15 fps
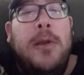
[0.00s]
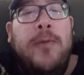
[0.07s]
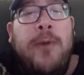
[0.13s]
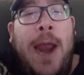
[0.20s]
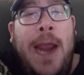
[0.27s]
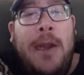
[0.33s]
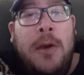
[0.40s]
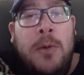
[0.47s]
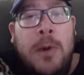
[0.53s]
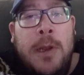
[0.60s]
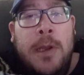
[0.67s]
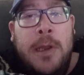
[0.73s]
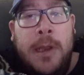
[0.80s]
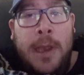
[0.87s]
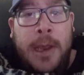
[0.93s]
Rattler was
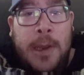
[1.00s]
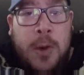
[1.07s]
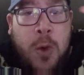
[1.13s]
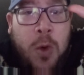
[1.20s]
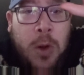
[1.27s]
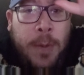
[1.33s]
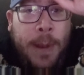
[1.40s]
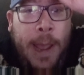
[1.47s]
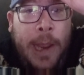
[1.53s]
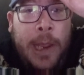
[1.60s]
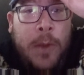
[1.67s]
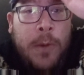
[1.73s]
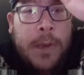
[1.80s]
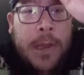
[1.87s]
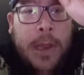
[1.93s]
he's a quarterback.
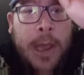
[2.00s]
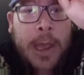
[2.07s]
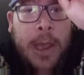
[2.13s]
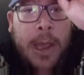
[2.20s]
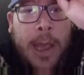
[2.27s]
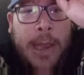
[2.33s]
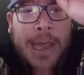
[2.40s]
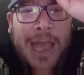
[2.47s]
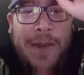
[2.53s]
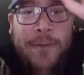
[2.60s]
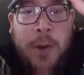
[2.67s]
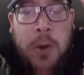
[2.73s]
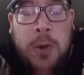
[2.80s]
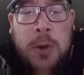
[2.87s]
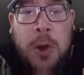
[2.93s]
He was ta- I think out of
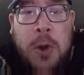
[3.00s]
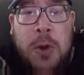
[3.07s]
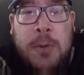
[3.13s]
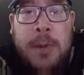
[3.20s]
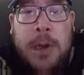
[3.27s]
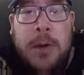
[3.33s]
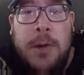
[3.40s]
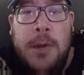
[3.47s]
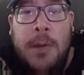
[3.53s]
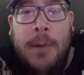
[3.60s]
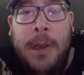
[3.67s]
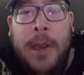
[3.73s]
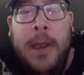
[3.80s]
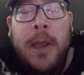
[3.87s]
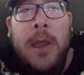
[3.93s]
Oklahoma or
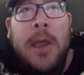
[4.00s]
something.